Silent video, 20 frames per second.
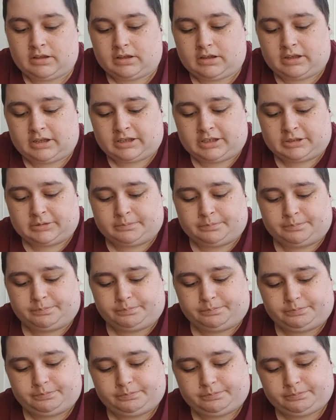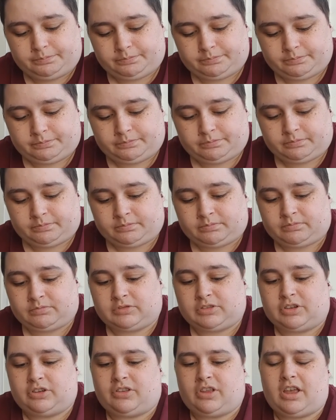Because
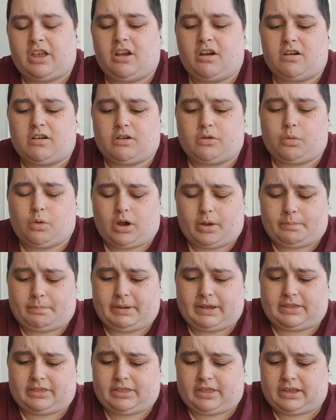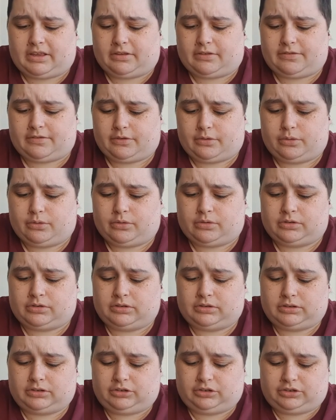they are quite big things for
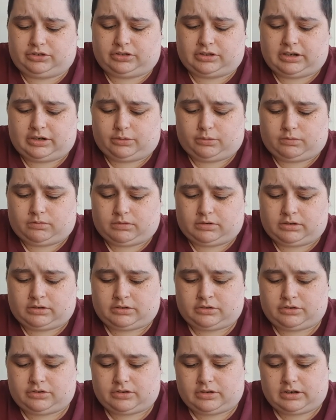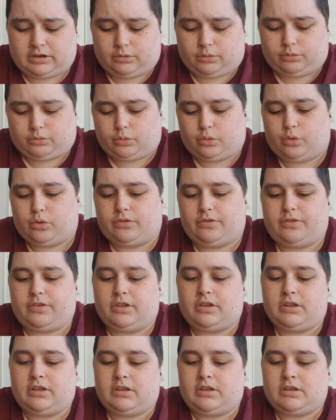just a little dwarf.
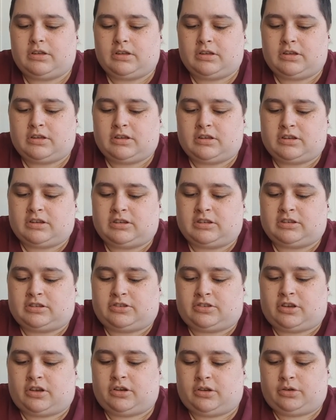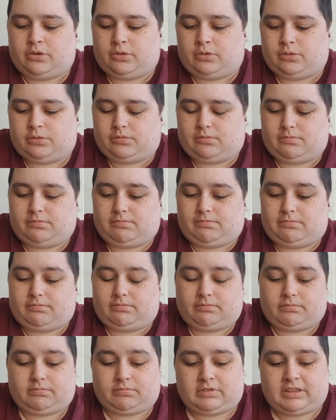So
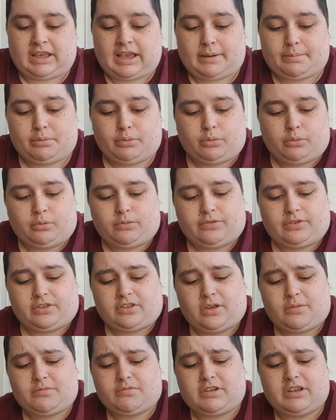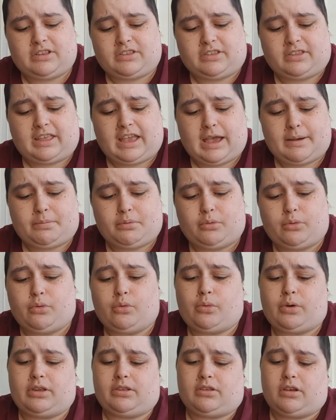the apple, for some reason, the apple
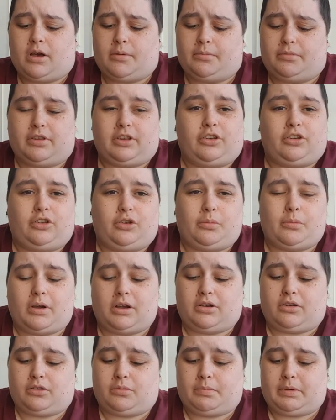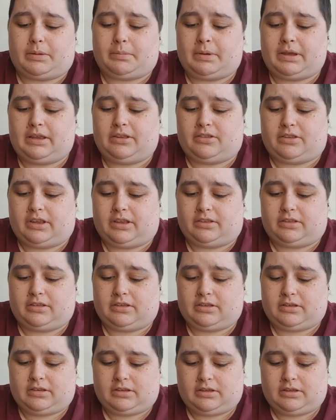always comes in humongous big pieces.